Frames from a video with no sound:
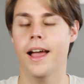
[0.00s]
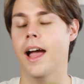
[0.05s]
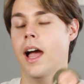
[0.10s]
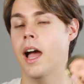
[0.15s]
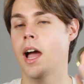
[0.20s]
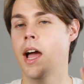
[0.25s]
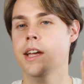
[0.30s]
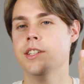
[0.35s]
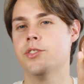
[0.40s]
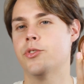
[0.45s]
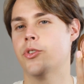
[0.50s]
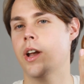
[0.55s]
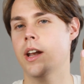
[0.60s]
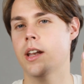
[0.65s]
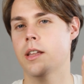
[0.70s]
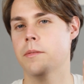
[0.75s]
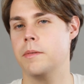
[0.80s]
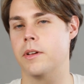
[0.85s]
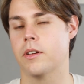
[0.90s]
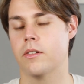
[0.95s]
I
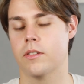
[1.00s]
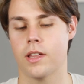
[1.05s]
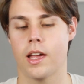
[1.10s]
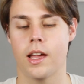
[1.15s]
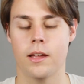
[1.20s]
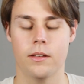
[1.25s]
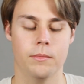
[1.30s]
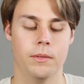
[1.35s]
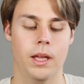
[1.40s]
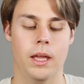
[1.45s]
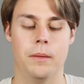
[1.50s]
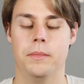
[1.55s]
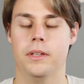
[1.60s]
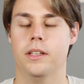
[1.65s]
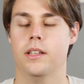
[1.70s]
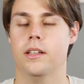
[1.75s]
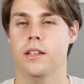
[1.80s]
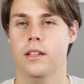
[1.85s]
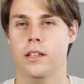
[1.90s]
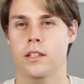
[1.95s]
tried it because I
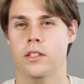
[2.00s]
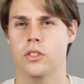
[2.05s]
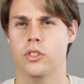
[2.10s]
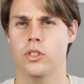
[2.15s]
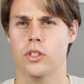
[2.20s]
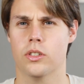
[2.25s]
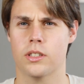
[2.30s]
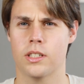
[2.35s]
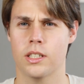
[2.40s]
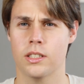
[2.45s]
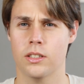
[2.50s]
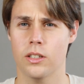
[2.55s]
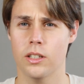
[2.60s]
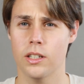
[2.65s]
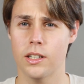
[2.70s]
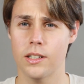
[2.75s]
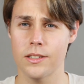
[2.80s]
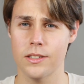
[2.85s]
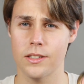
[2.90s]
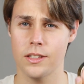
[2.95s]
mean it's just
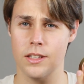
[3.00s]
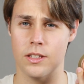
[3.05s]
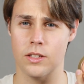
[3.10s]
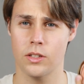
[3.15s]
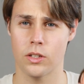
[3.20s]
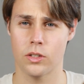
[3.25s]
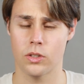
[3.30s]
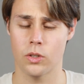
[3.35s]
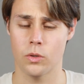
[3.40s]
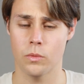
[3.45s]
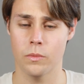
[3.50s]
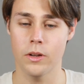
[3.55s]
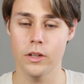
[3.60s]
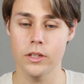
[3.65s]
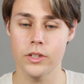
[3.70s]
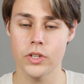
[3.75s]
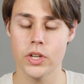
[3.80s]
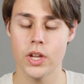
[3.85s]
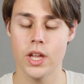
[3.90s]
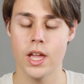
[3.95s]
$10. It's not so
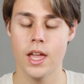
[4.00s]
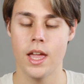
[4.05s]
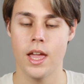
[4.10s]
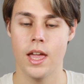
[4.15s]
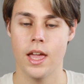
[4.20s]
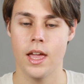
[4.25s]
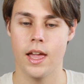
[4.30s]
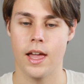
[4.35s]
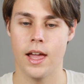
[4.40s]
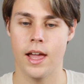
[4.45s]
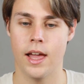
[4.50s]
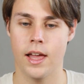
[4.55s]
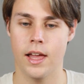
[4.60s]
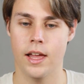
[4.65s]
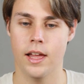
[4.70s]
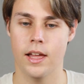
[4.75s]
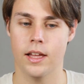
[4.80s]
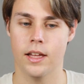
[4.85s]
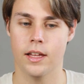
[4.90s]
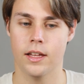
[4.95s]
much,
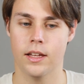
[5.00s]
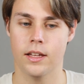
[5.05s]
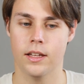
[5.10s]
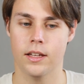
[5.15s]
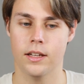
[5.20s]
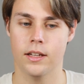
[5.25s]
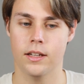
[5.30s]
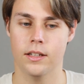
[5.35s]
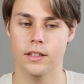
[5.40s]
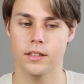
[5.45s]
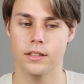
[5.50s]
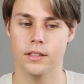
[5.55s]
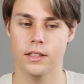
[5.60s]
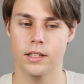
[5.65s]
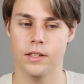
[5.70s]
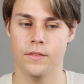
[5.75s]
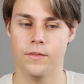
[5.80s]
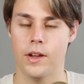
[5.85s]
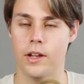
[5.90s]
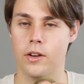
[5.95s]
and
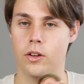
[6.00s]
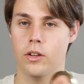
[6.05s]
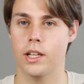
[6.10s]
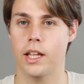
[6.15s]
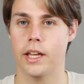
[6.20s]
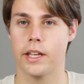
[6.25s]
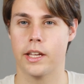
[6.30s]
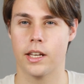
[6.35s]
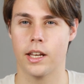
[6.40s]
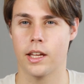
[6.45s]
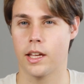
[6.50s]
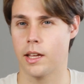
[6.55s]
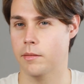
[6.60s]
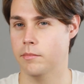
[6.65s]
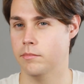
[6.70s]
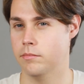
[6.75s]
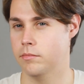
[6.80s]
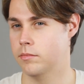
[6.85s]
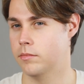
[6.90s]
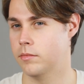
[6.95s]
if I don't like it, I
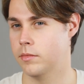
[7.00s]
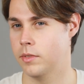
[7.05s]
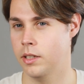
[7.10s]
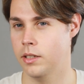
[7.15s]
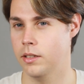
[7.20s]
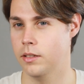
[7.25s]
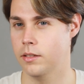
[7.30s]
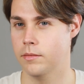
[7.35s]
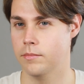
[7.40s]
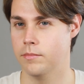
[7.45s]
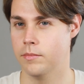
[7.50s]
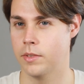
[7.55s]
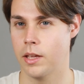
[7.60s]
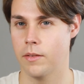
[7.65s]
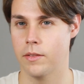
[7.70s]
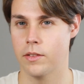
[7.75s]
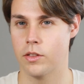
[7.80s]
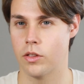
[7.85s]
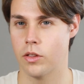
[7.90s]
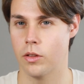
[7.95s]
can
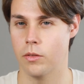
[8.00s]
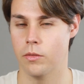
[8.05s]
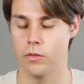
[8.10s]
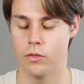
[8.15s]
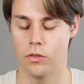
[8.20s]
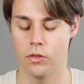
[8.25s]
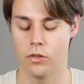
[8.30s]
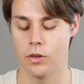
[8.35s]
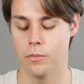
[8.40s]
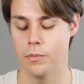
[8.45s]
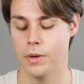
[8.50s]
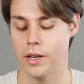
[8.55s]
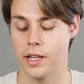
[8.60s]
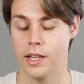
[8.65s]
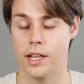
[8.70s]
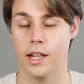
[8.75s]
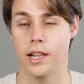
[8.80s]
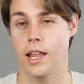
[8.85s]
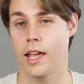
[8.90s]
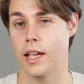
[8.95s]
give it to somebody
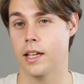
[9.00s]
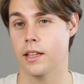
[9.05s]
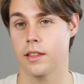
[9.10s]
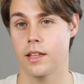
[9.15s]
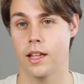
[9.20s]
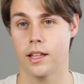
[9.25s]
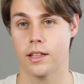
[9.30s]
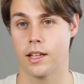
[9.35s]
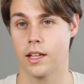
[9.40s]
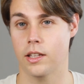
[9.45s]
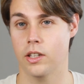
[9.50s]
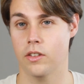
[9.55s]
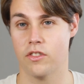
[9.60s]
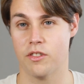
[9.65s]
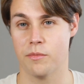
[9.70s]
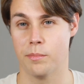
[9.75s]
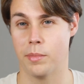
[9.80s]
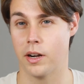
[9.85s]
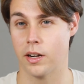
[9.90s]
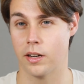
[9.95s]
that like that kind of
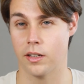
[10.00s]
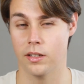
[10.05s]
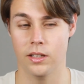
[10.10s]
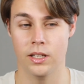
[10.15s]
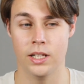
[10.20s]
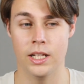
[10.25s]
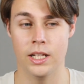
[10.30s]
sparkle.